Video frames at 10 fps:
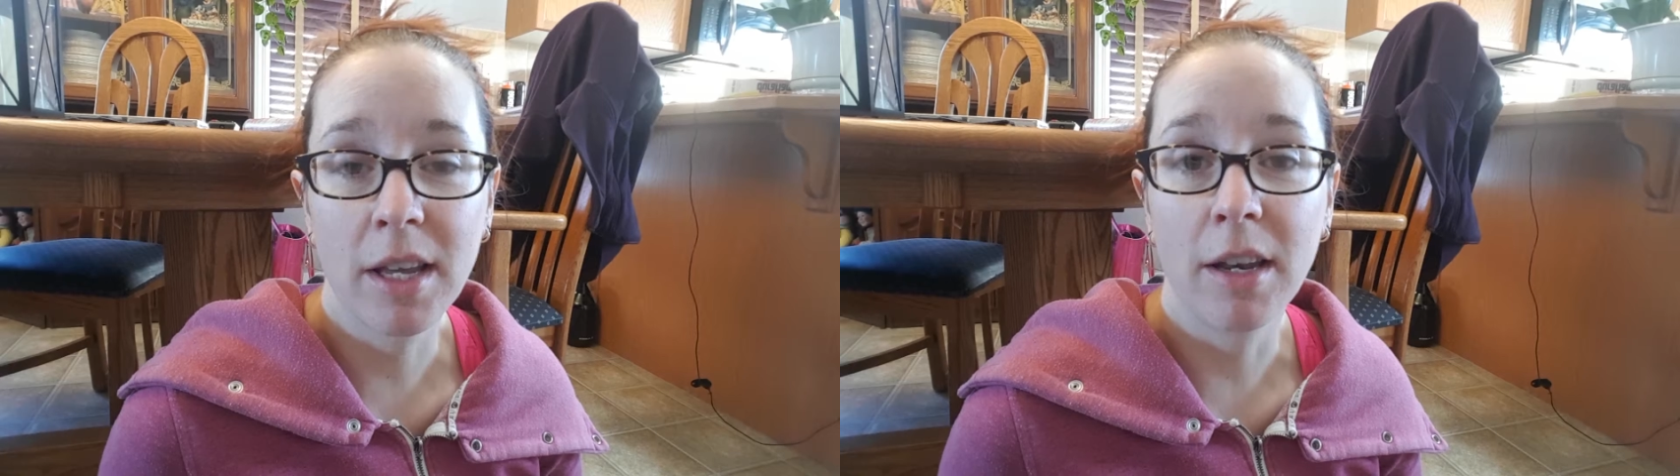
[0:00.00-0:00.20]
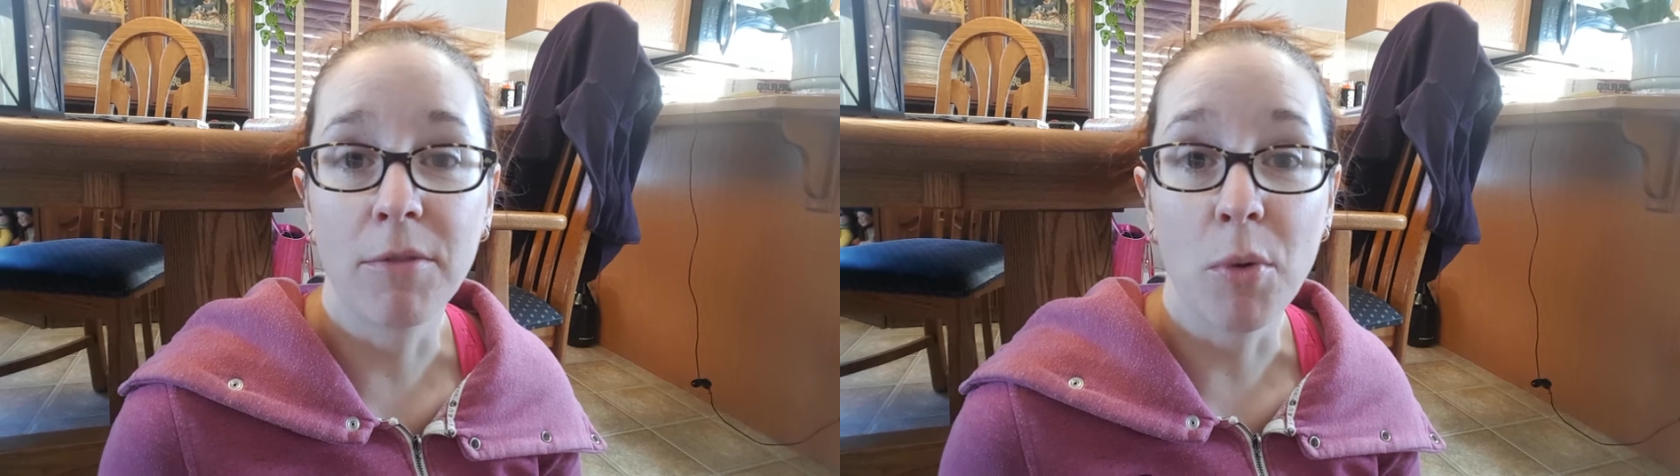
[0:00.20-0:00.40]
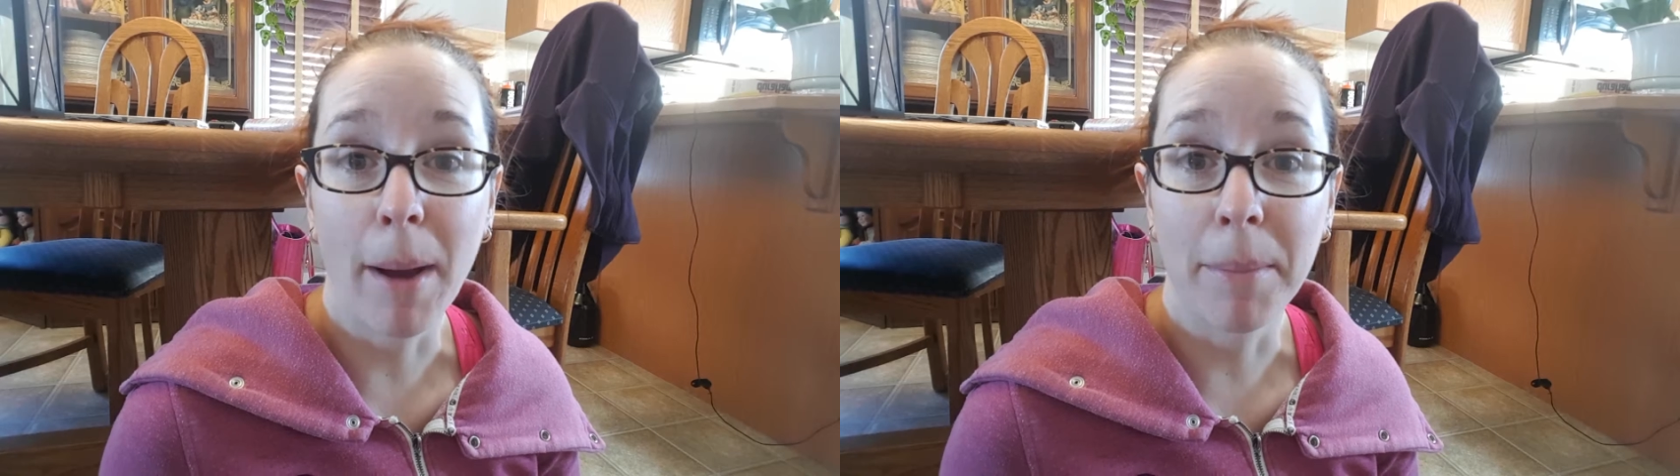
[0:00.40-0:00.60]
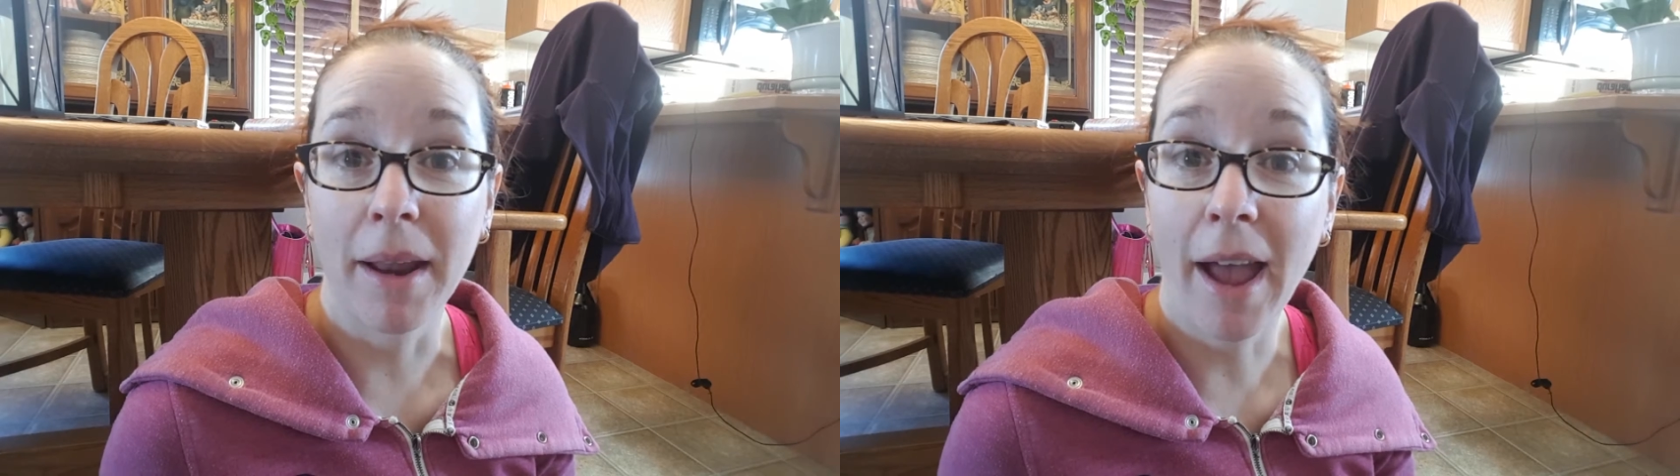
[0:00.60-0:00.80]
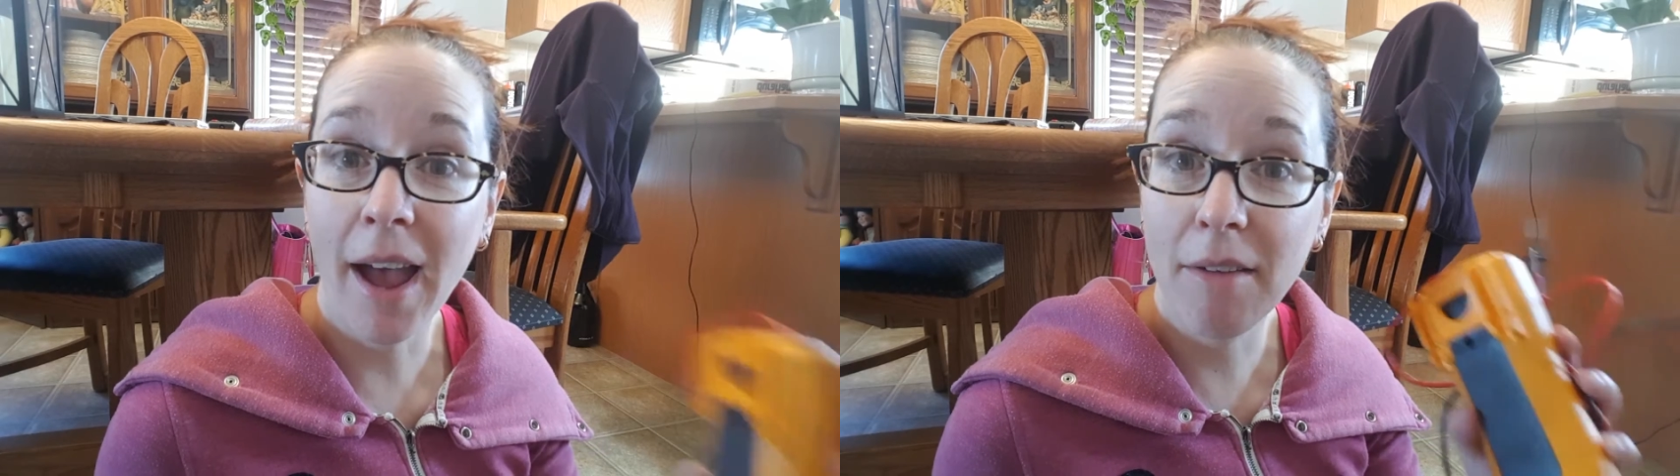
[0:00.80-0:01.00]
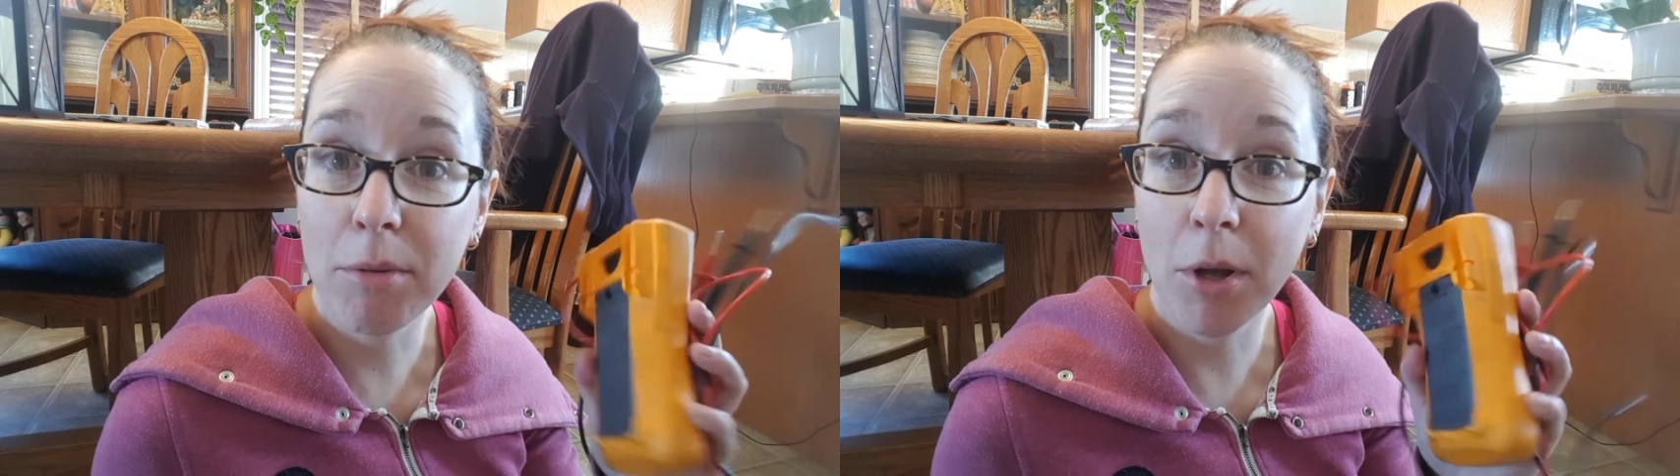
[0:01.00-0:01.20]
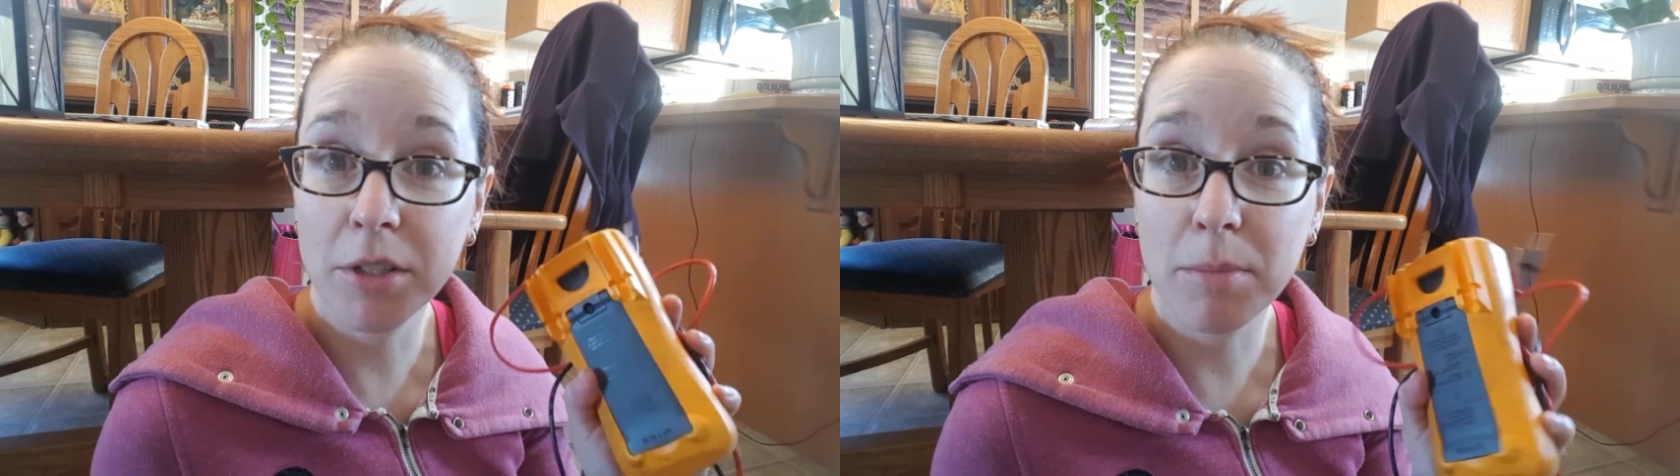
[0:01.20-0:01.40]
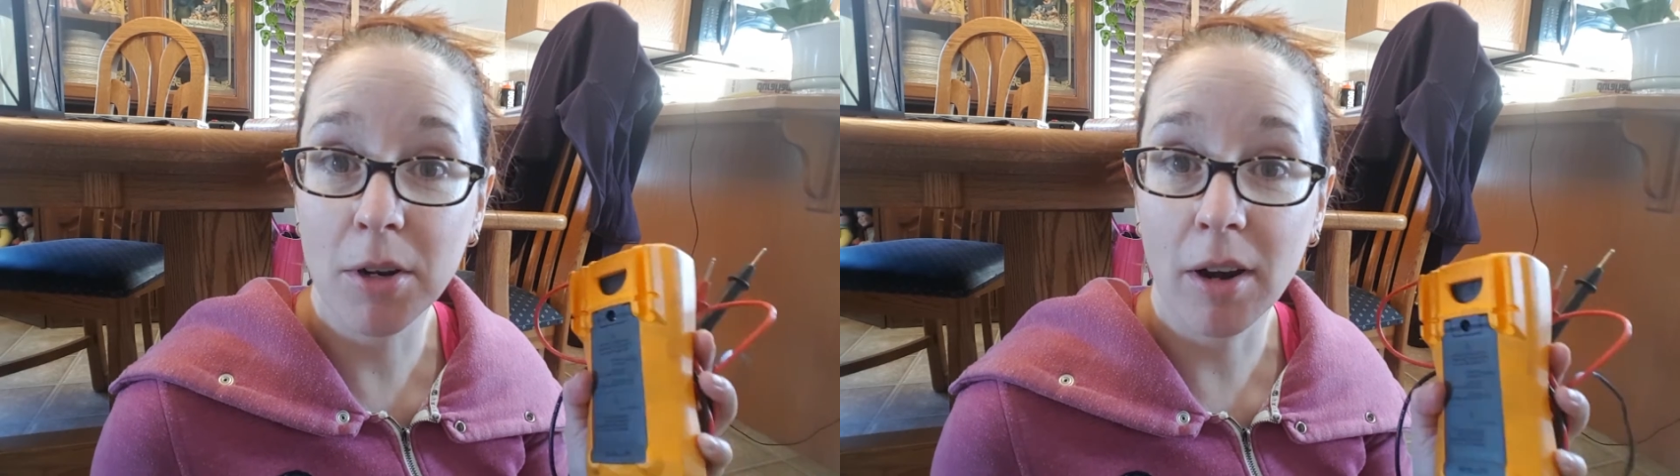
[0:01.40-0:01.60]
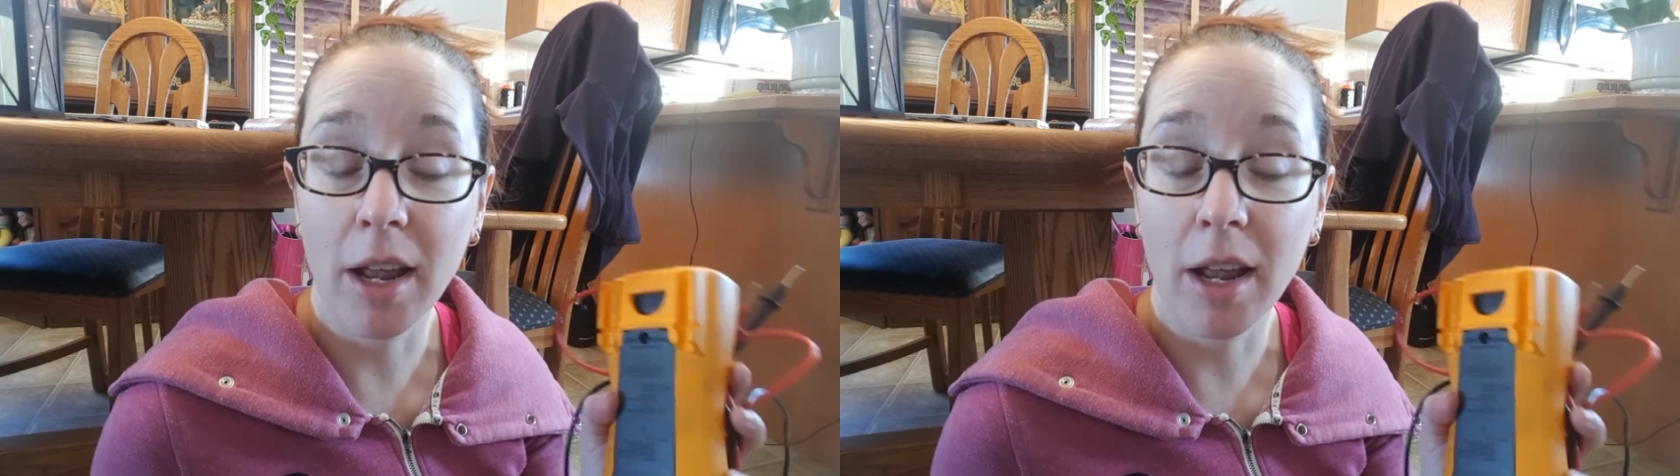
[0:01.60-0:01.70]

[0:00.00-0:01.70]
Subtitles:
and if you happen to have a multimeter